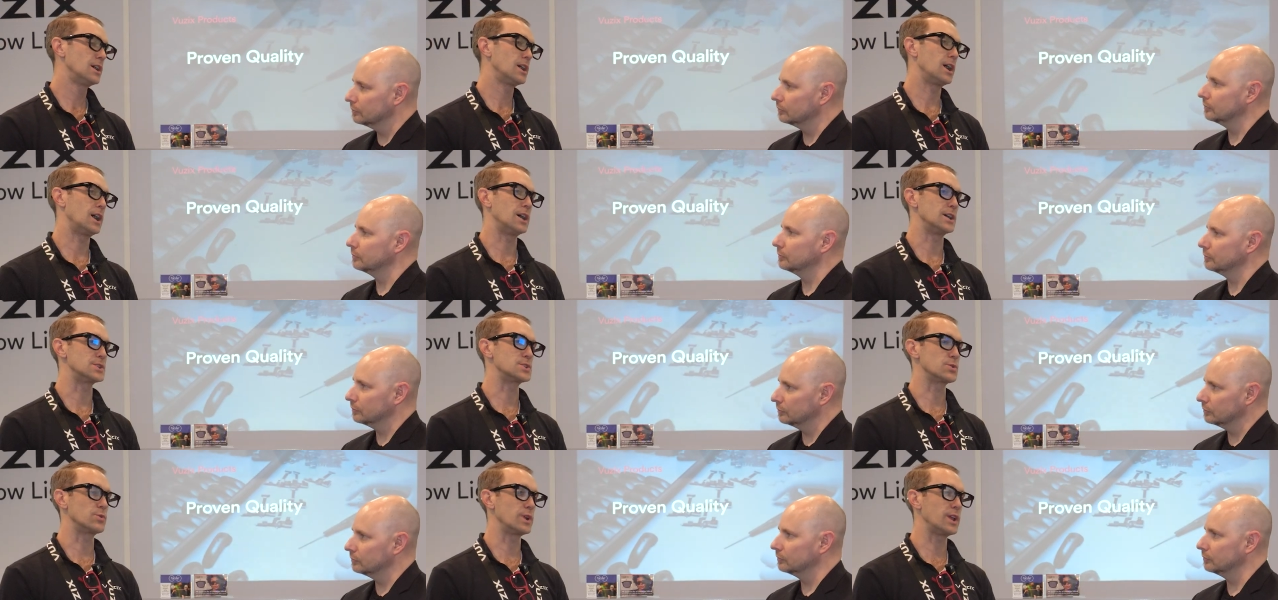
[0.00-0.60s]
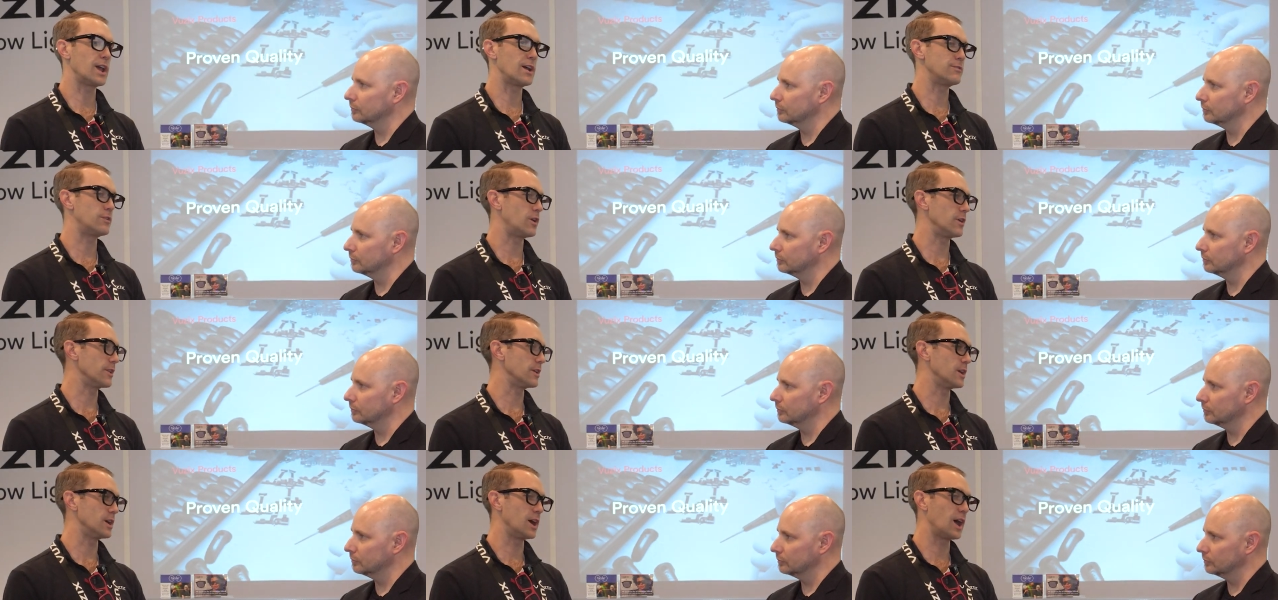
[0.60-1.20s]
Speaker 1: Uh, so we have
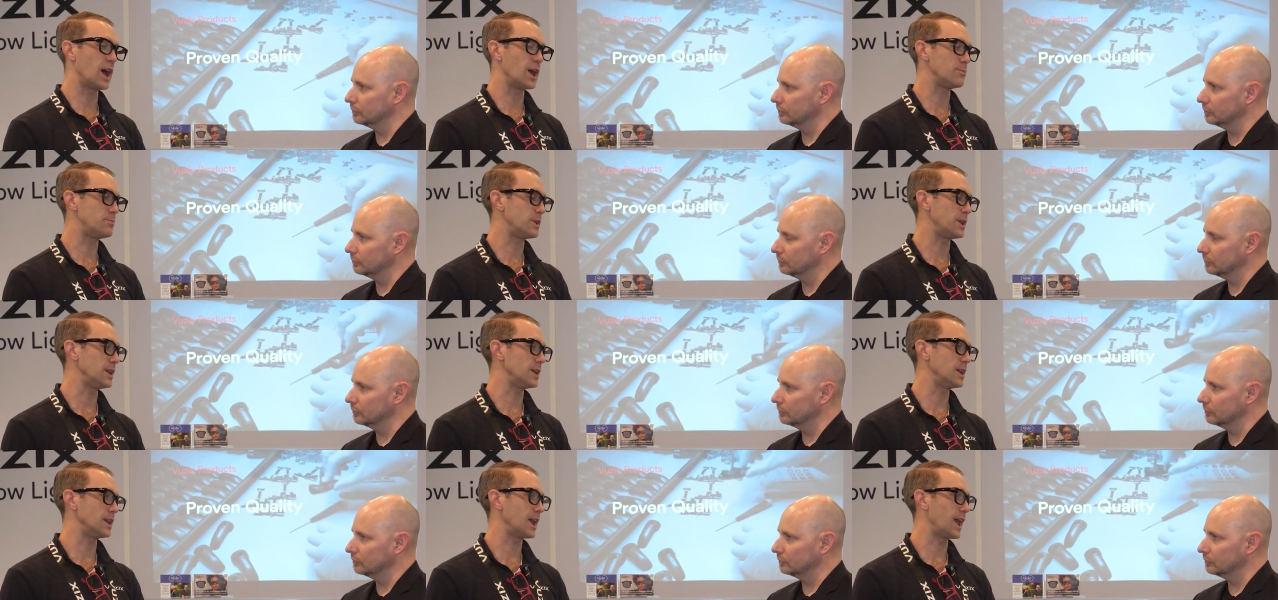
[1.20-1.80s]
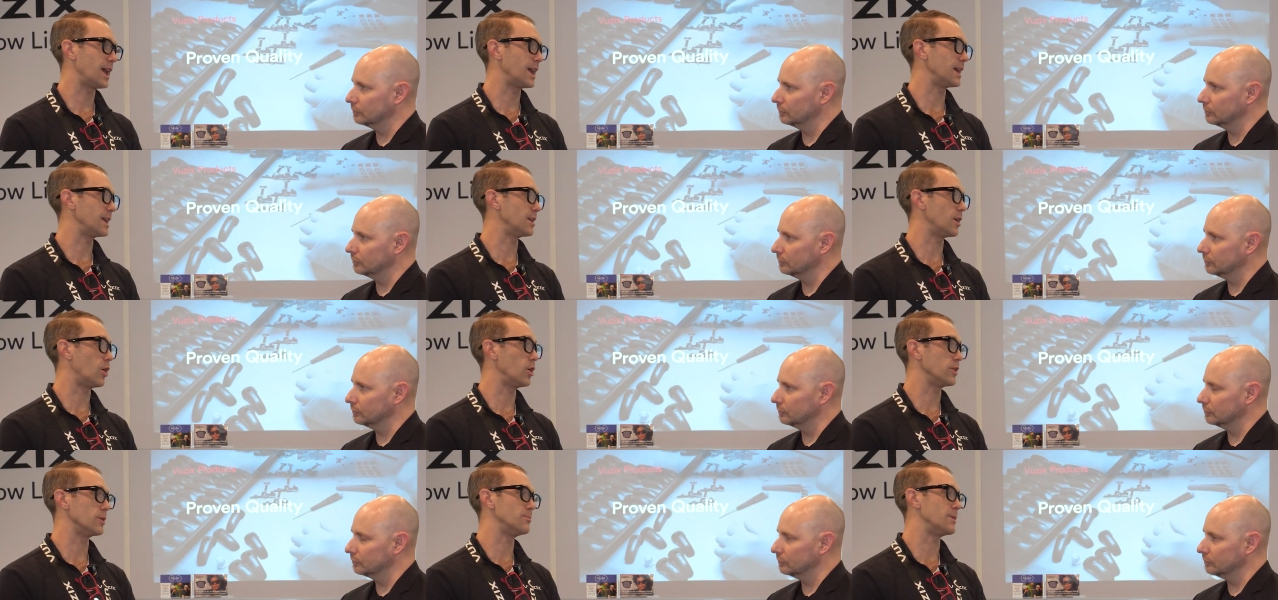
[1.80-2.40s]
all the IP and
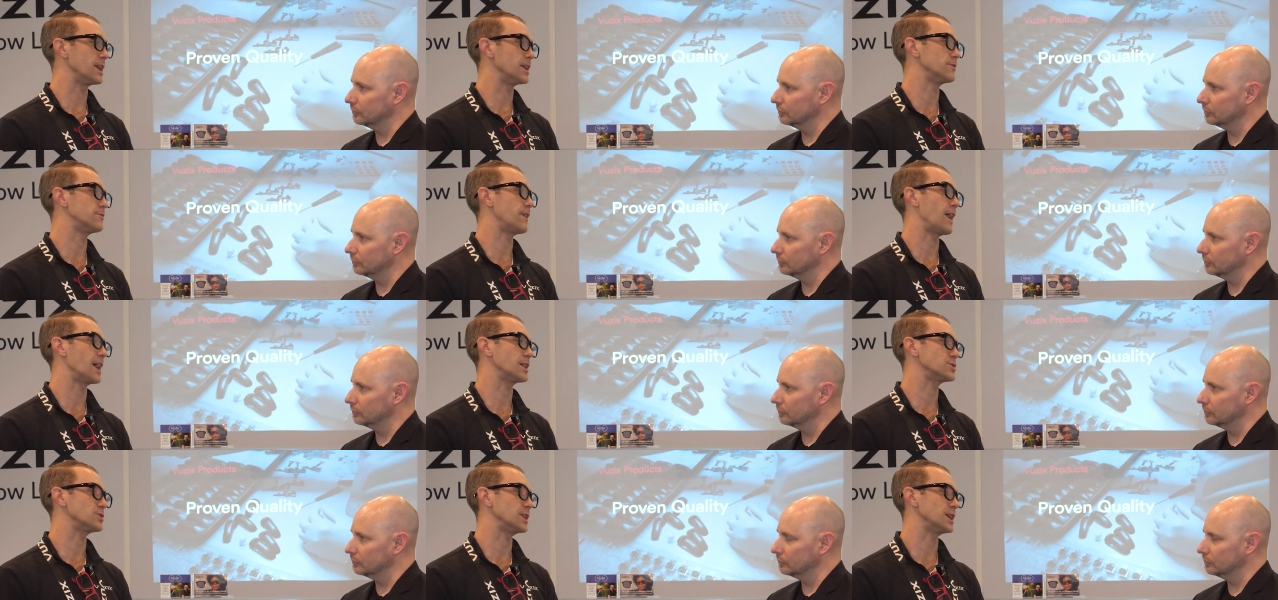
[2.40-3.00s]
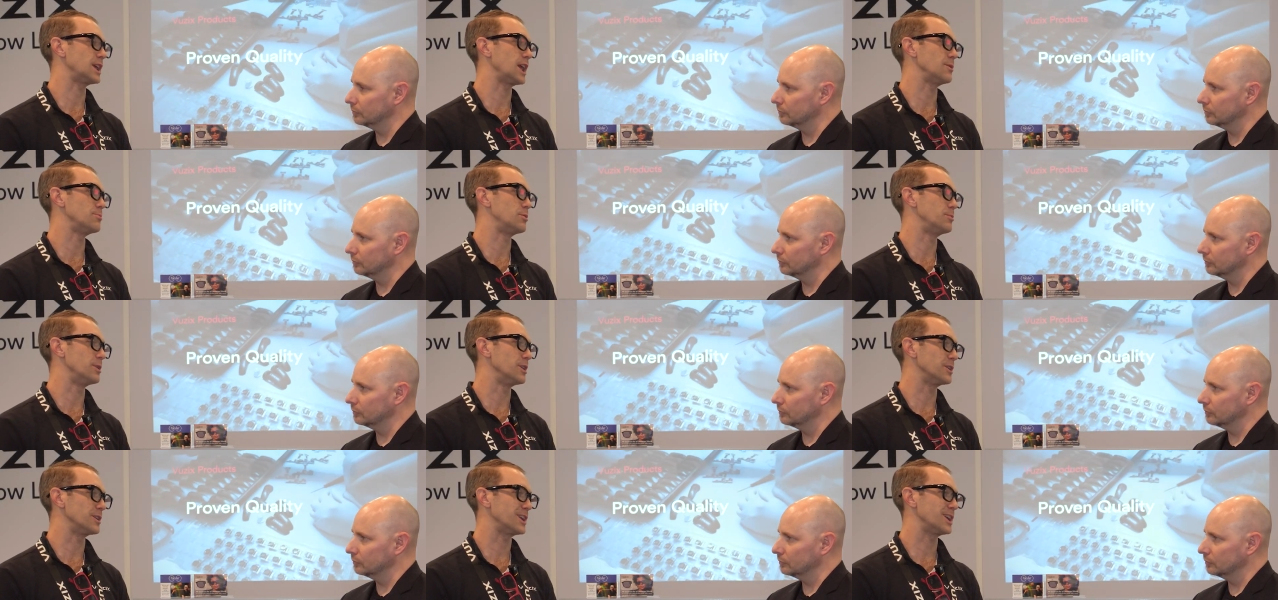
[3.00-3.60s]
all the manufacturing
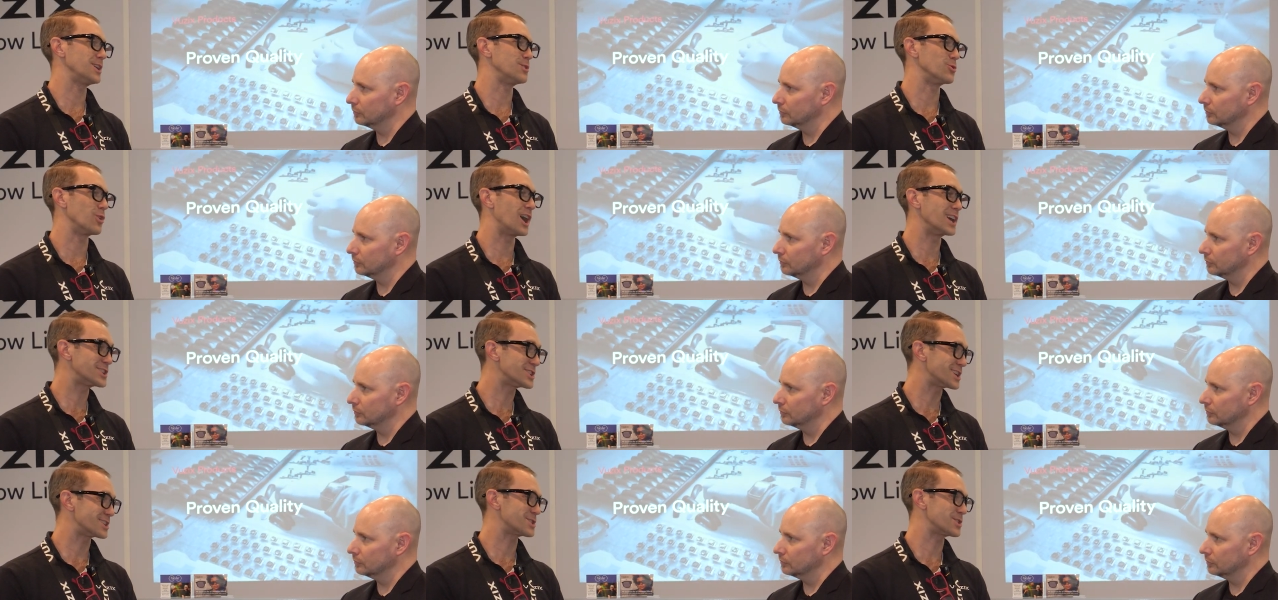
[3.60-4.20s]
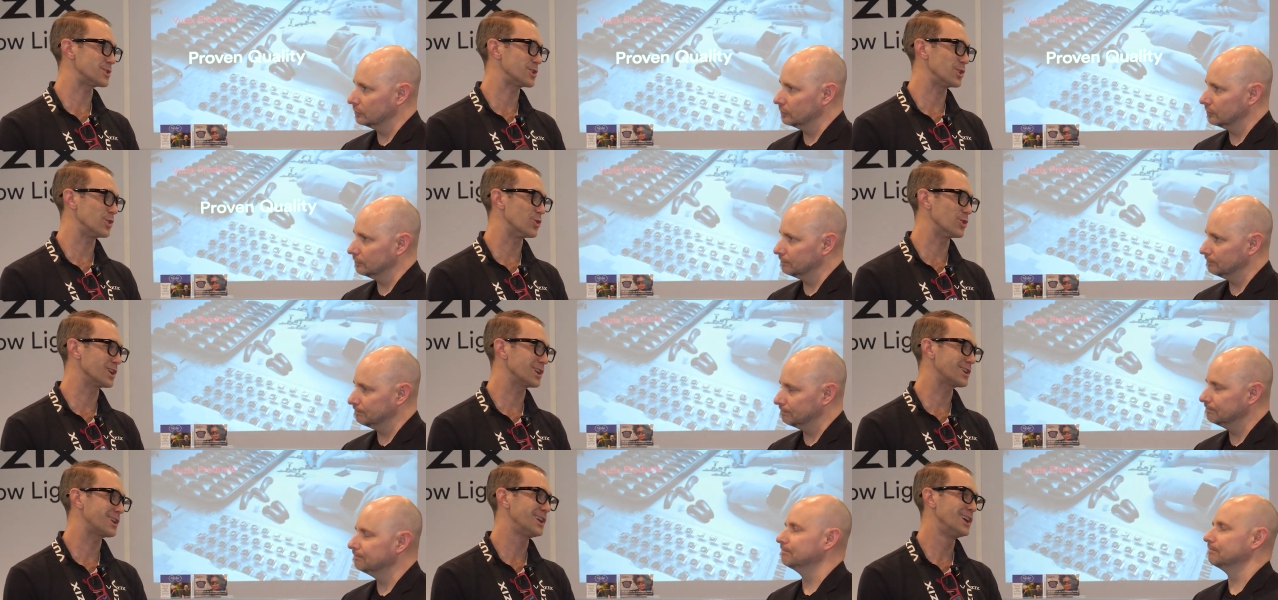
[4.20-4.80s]
capability in Rochester, New
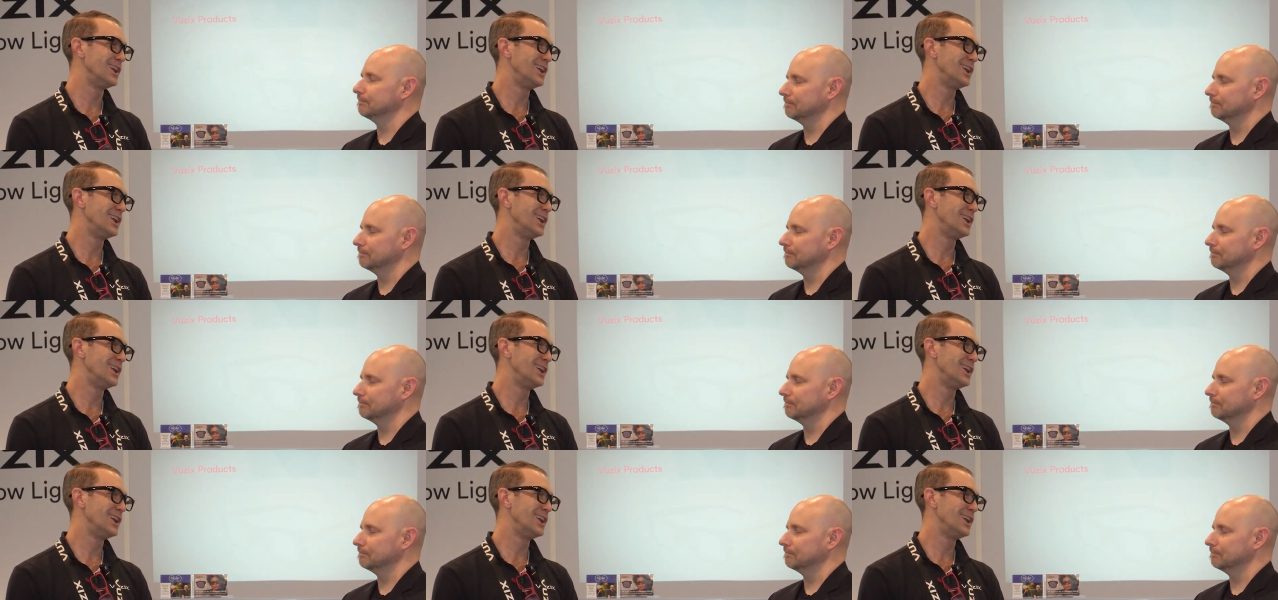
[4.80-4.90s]
York,